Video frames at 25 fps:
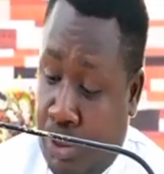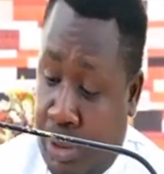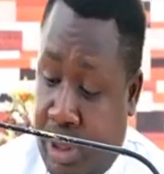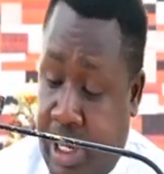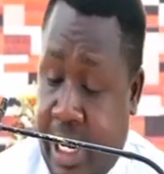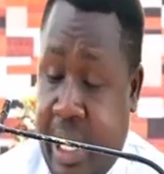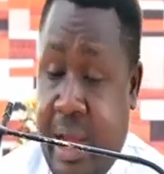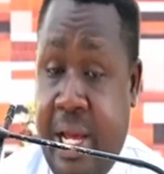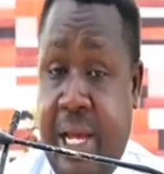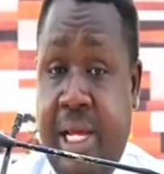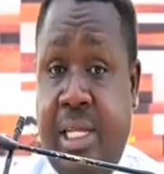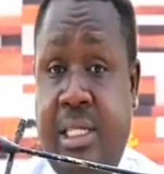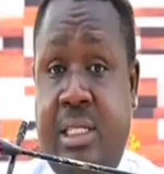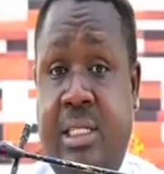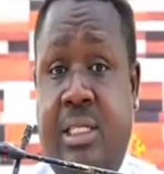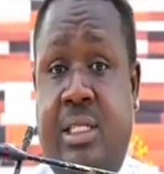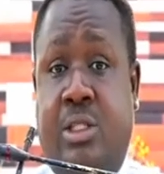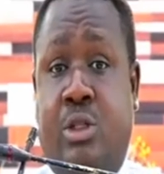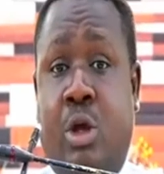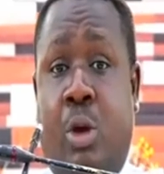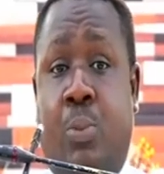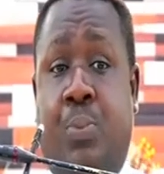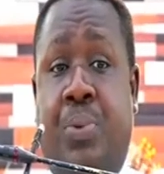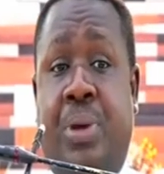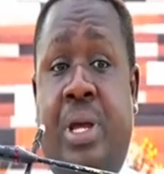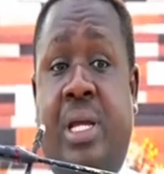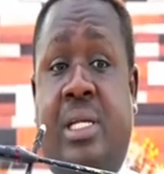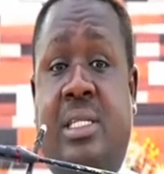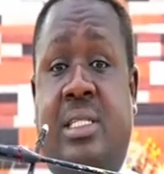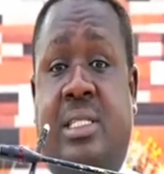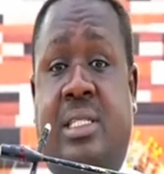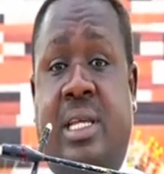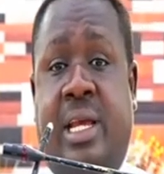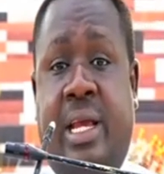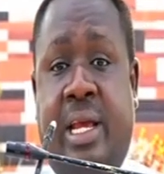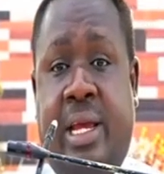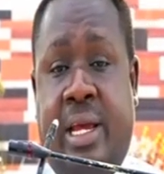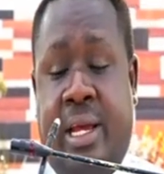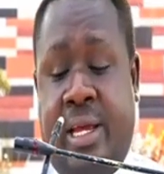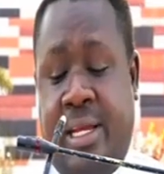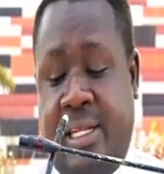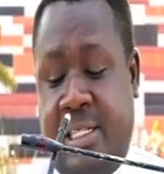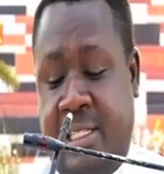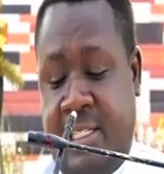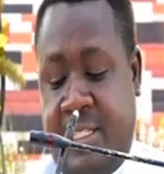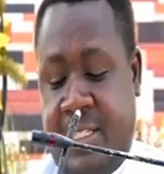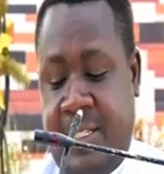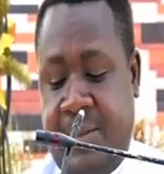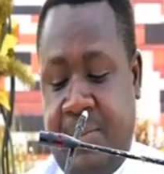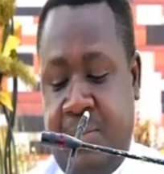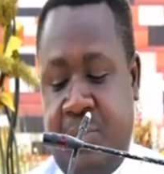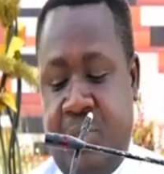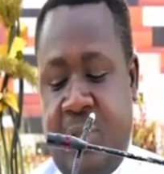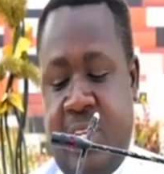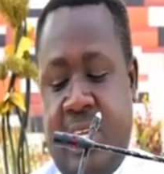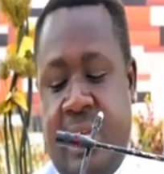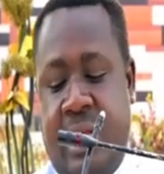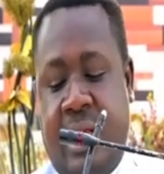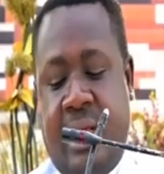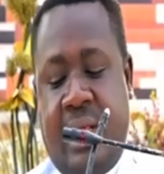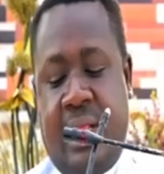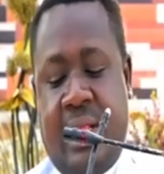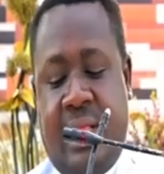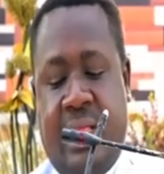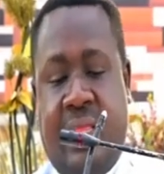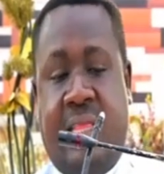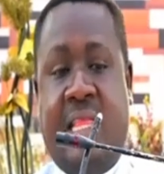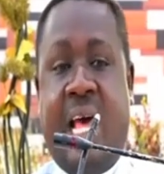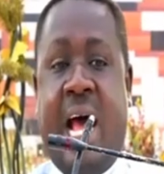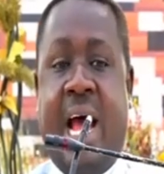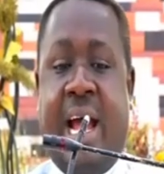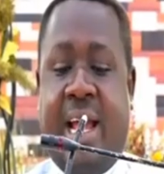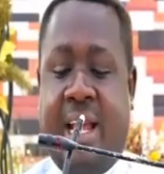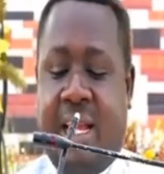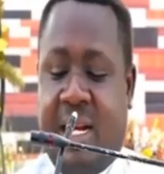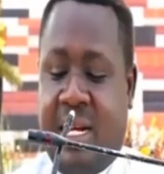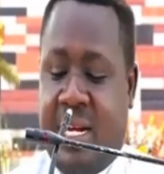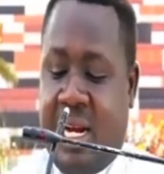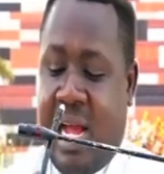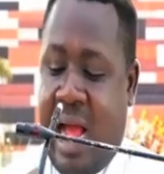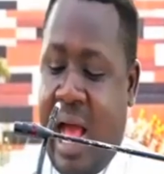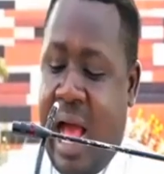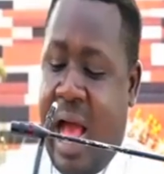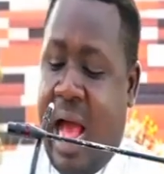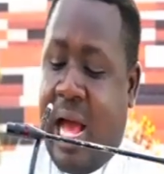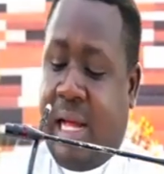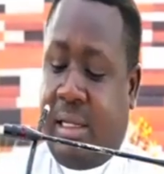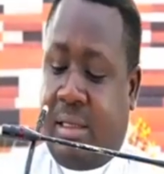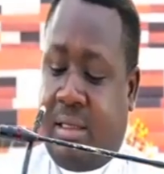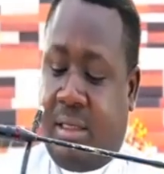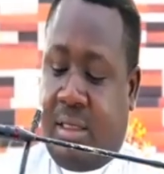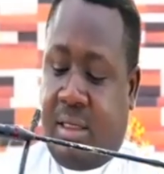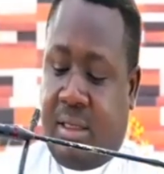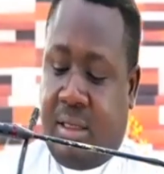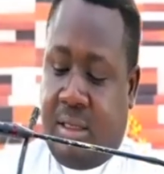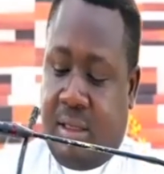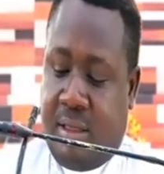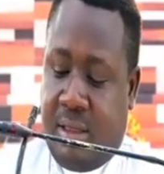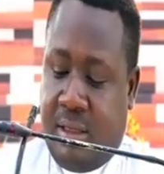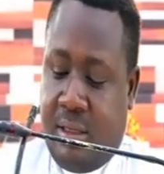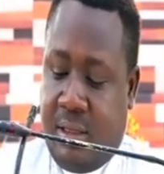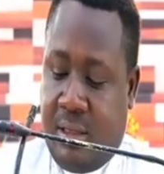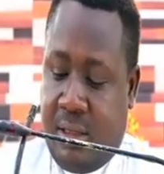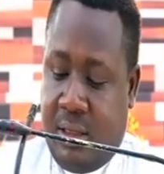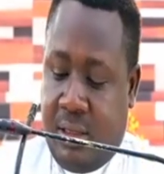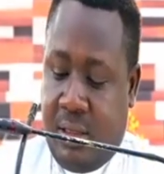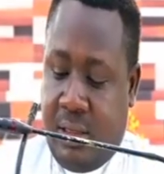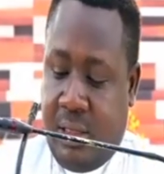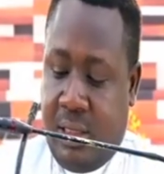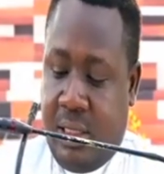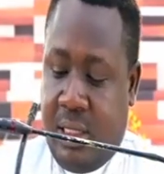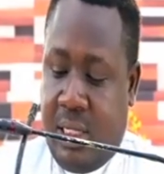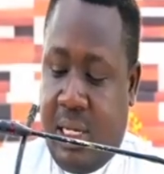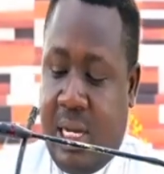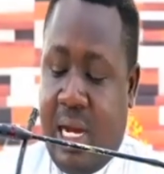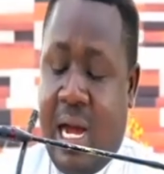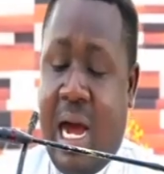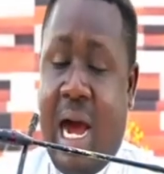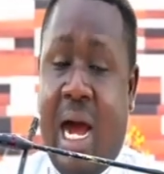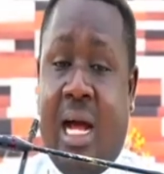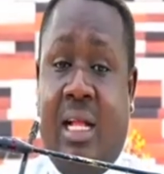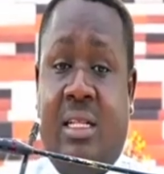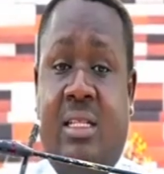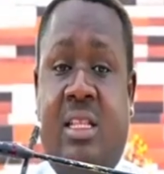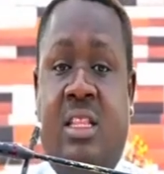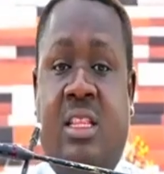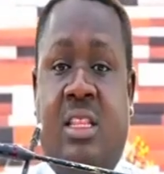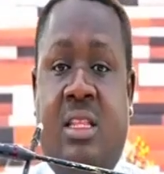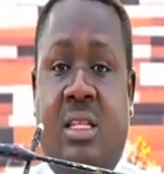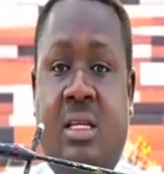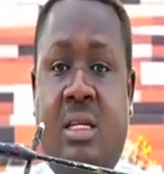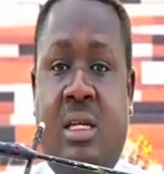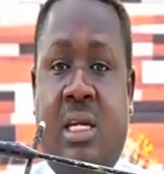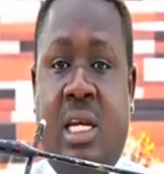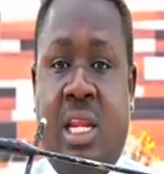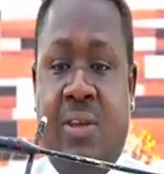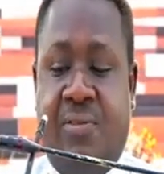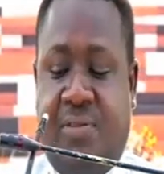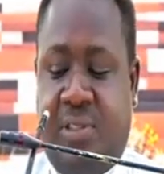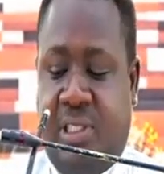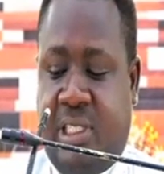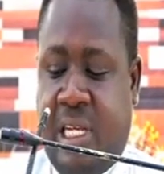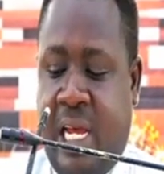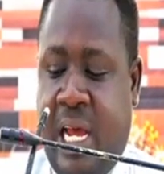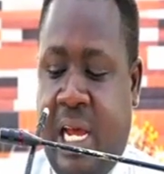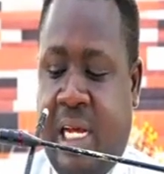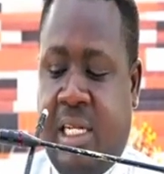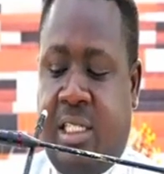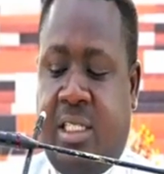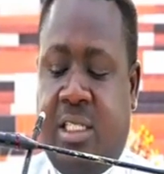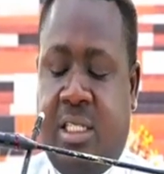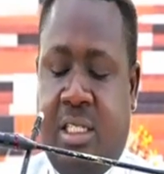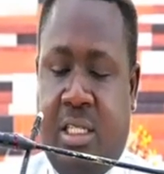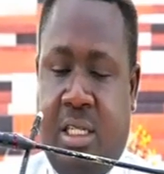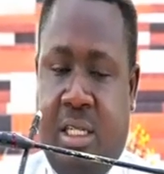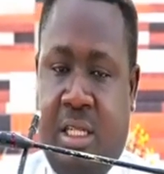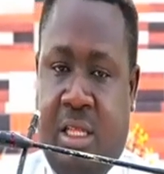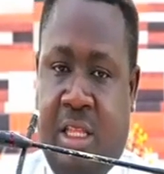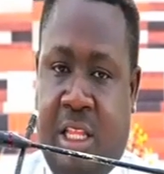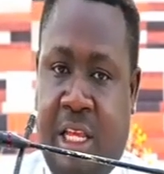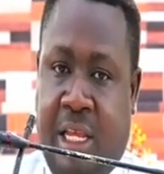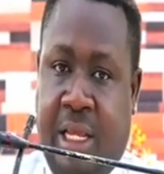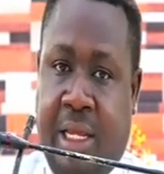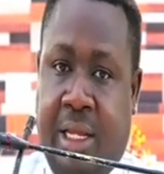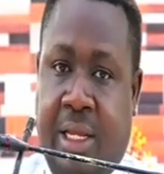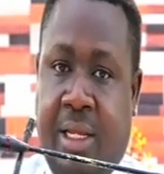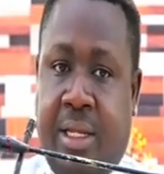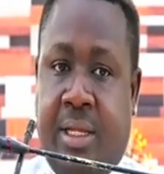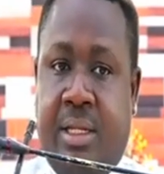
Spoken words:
This topic says, thine heart hath lifted thee.